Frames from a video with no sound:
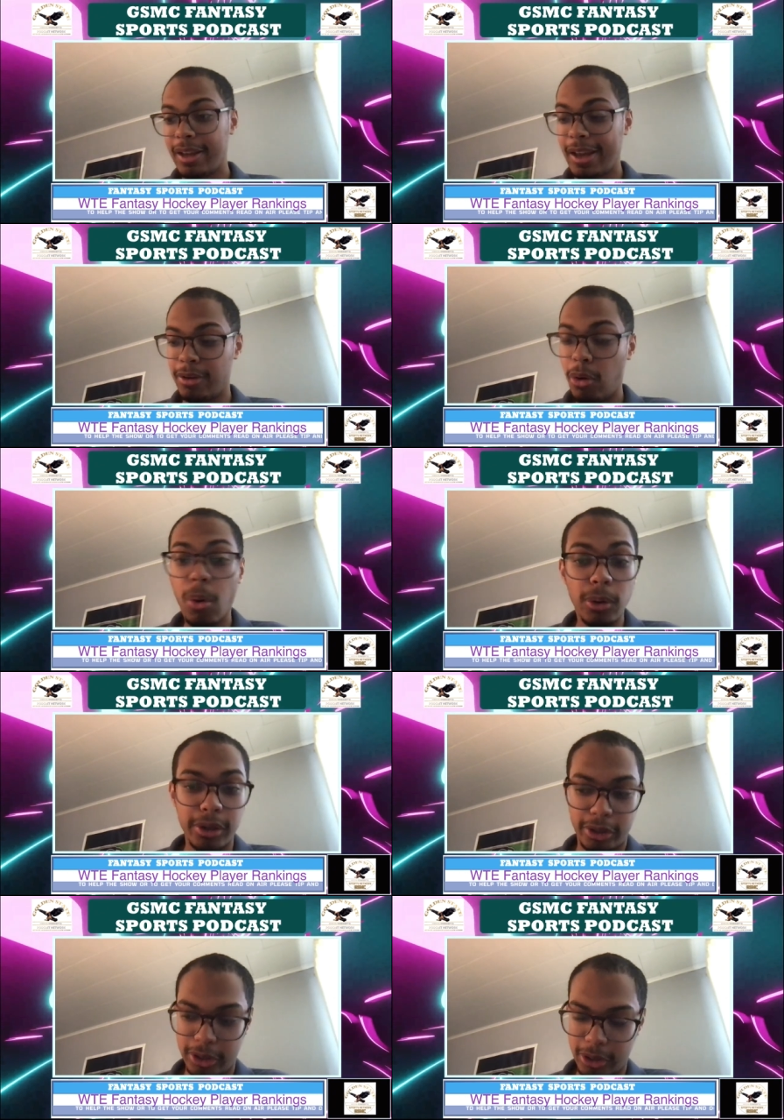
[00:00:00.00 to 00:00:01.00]
An
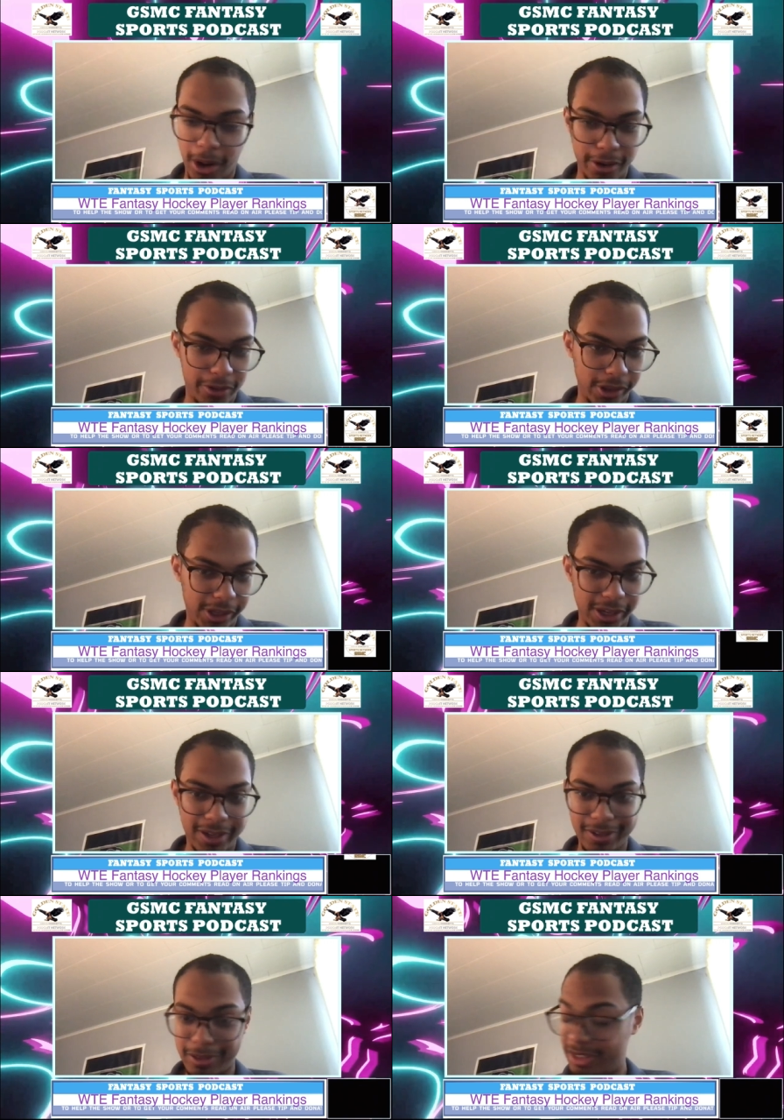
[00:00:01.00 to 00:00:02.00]
older star of the league,
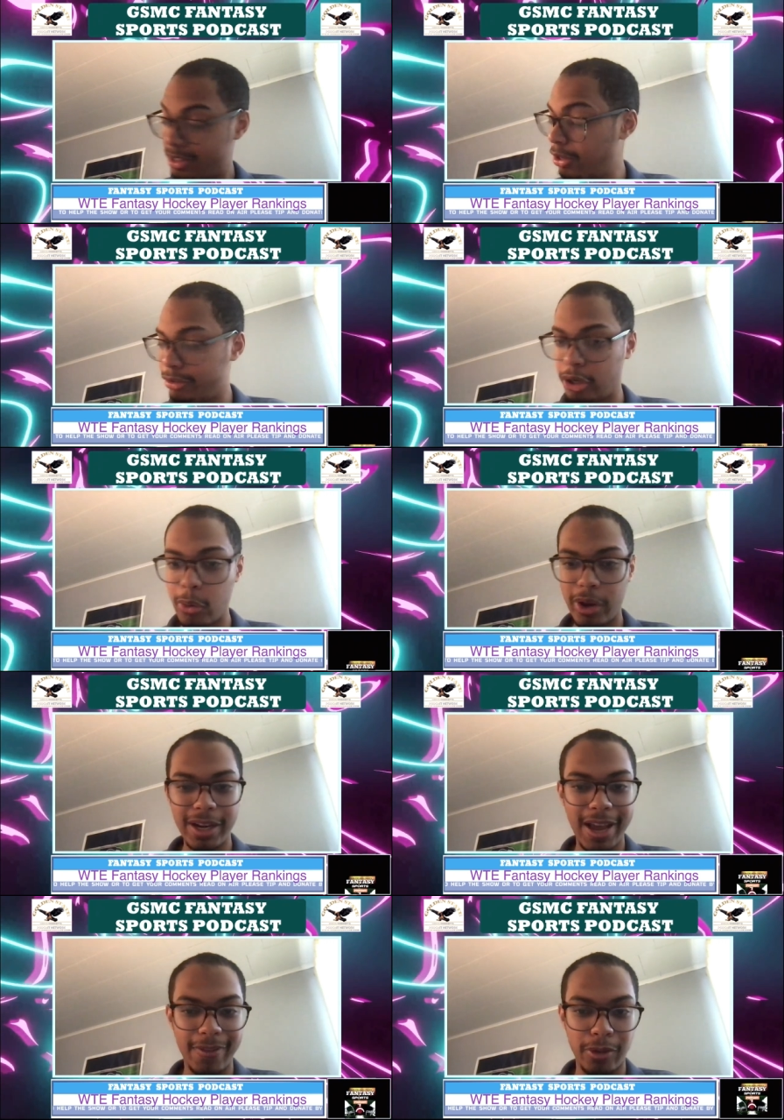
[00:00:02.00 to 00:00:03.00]
still doing
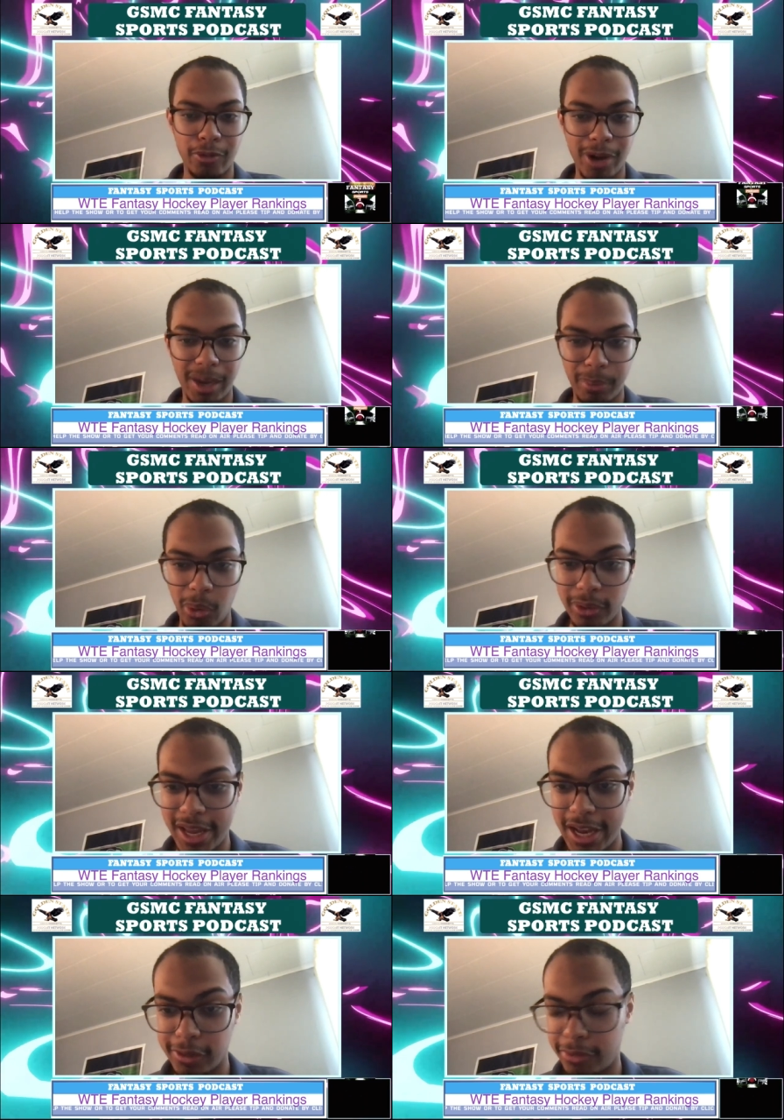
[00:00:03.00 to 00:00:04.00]
it at the ripe old
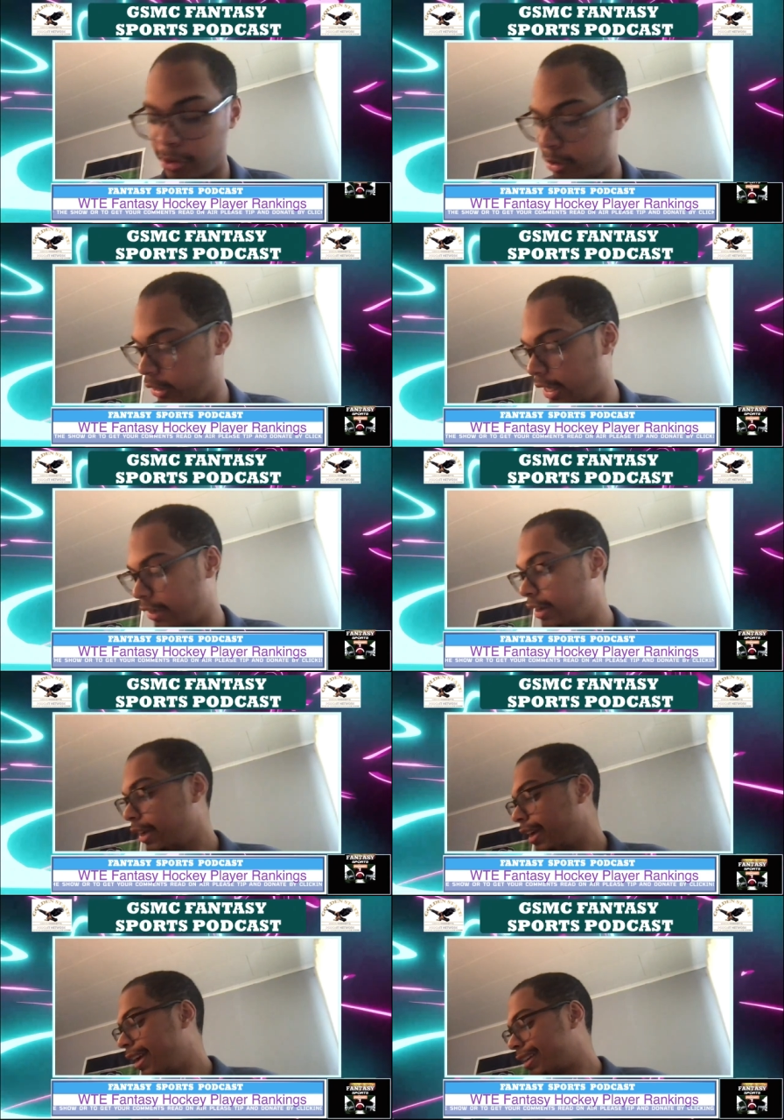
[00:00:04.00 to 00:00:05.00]
age of 38,
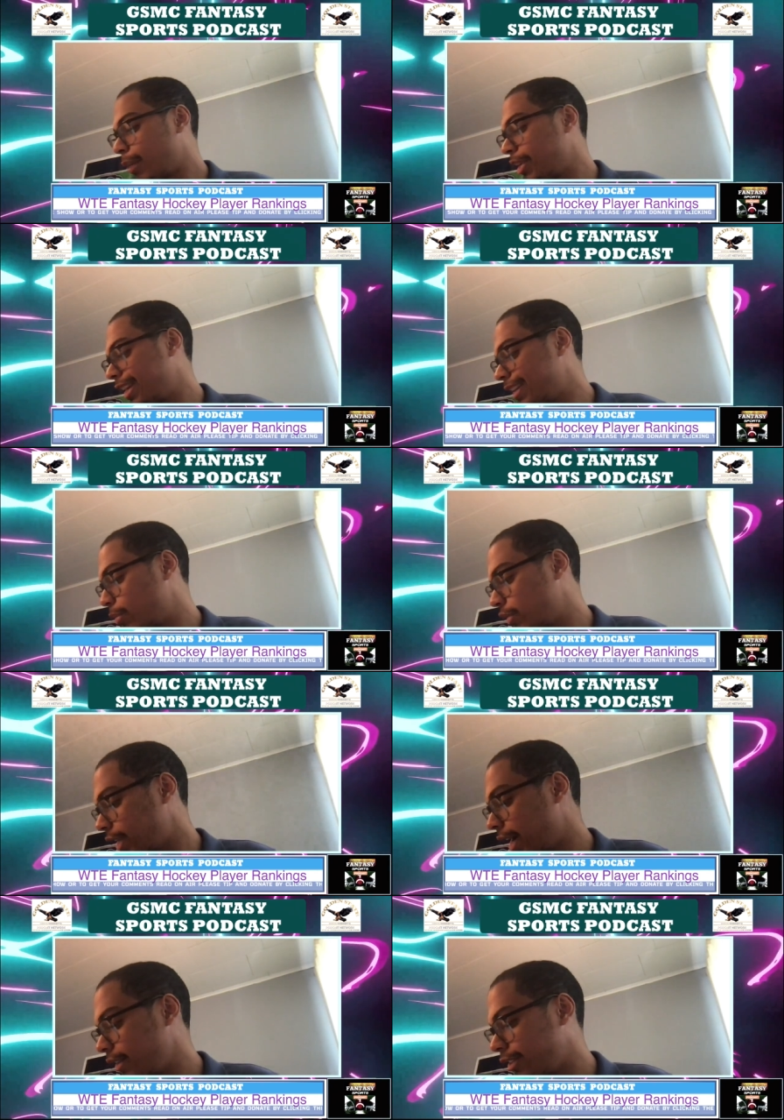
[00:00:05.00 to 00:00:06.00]
coming in at number
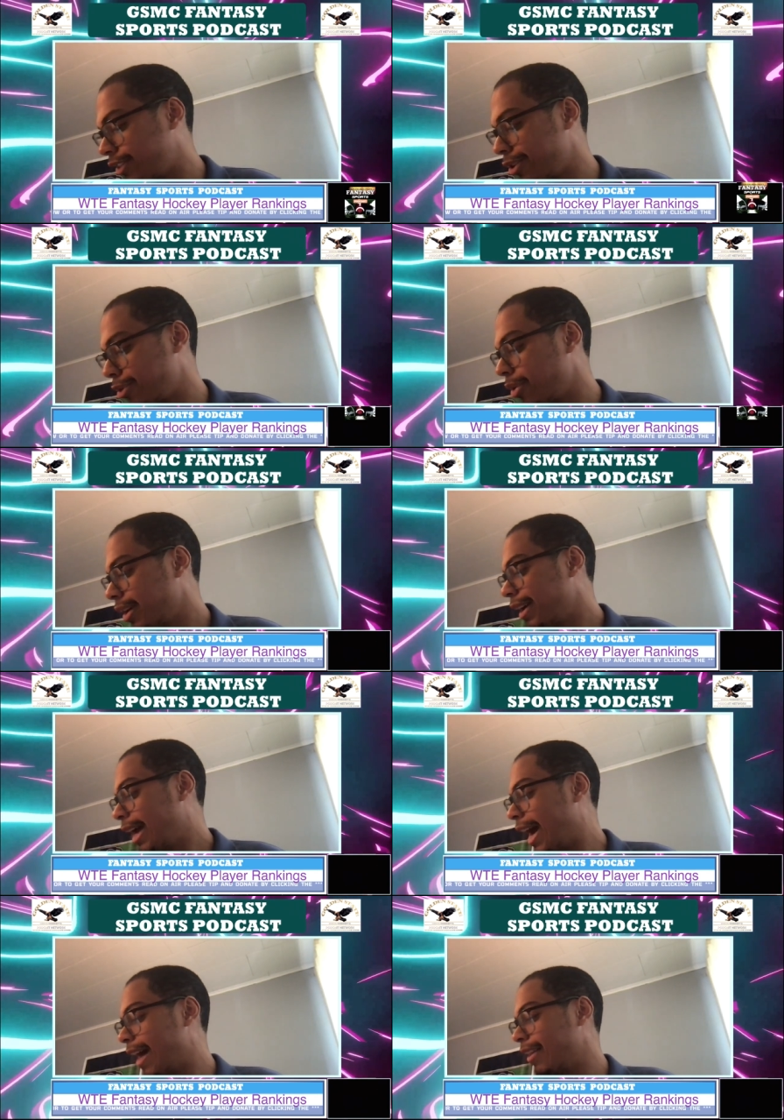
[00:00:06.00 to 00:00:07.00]
92,
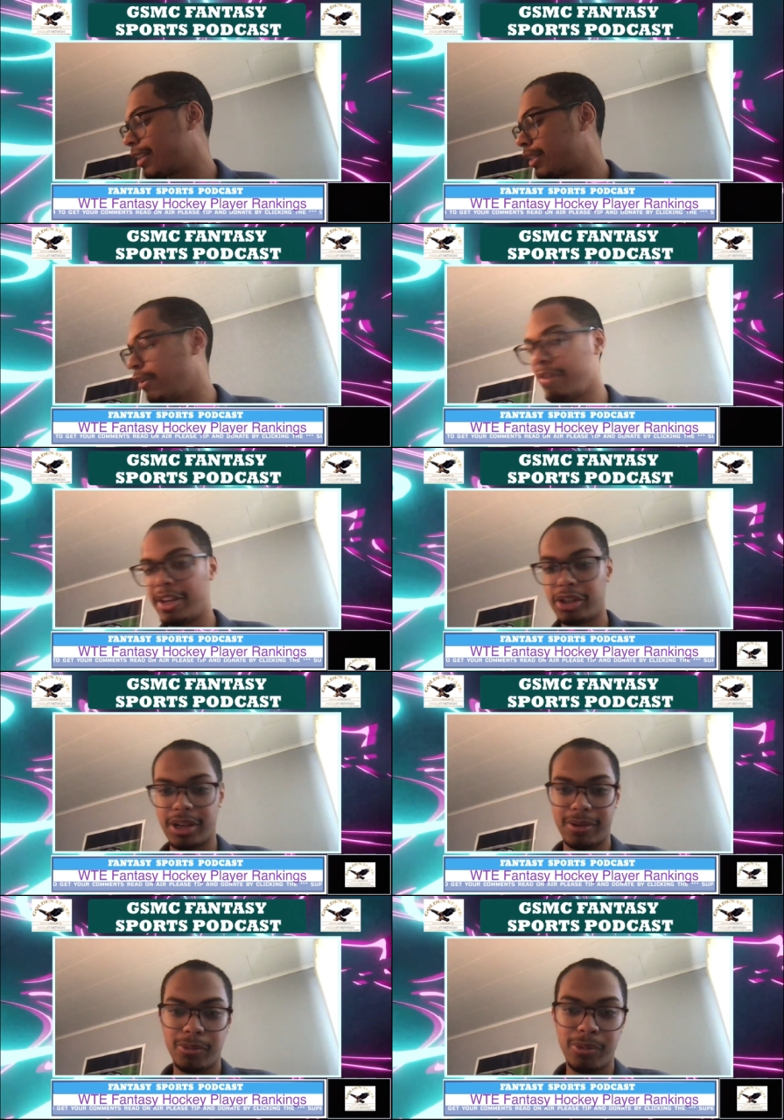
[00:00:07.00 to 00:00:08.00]
Alex
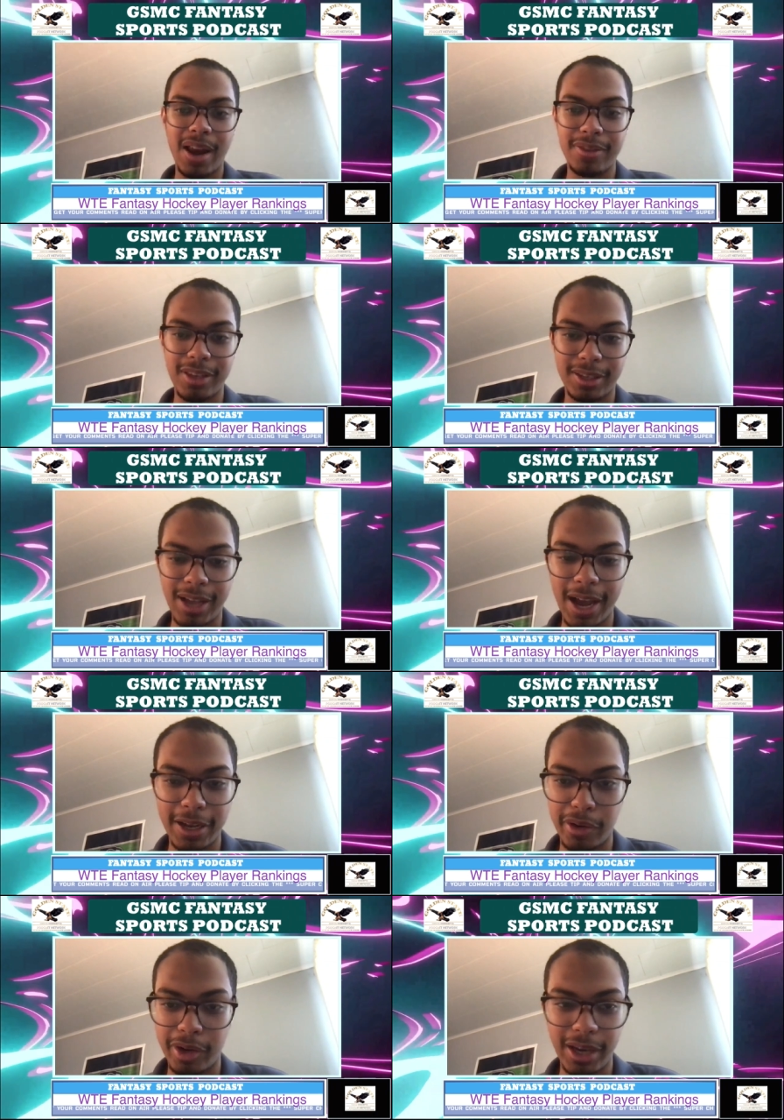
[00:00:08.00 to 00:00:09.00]
Ovechkin. When is this guy
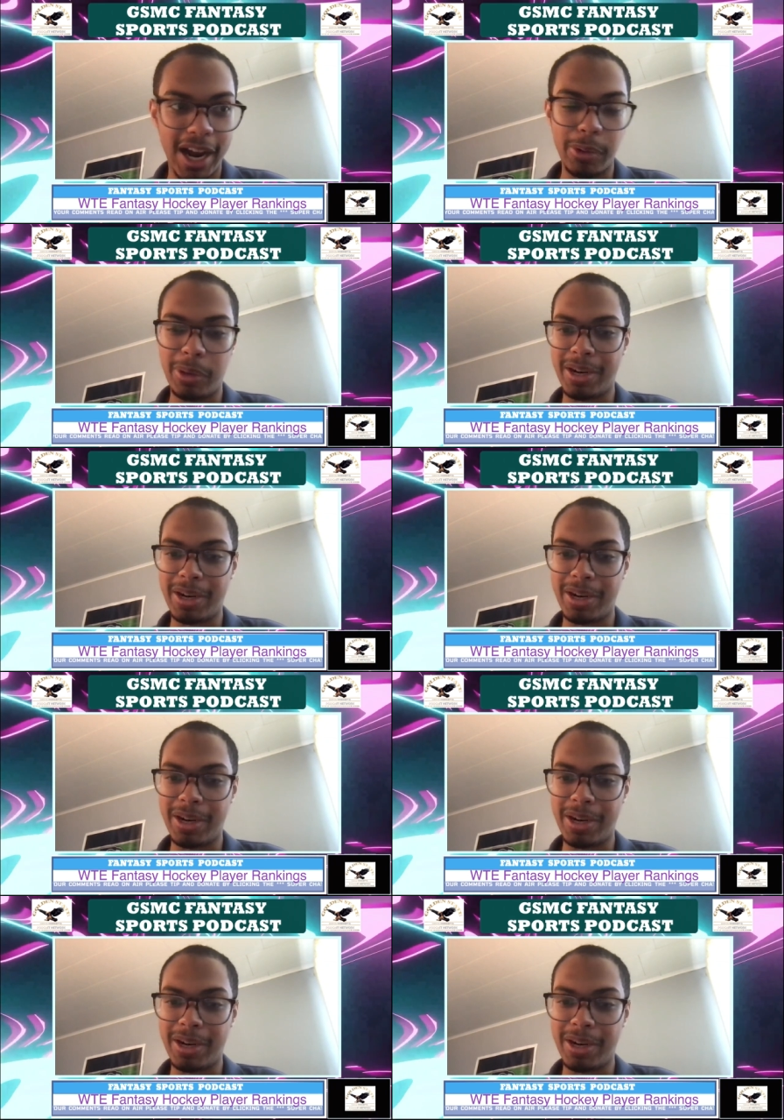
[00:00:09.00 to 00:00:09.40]
going to retire? We may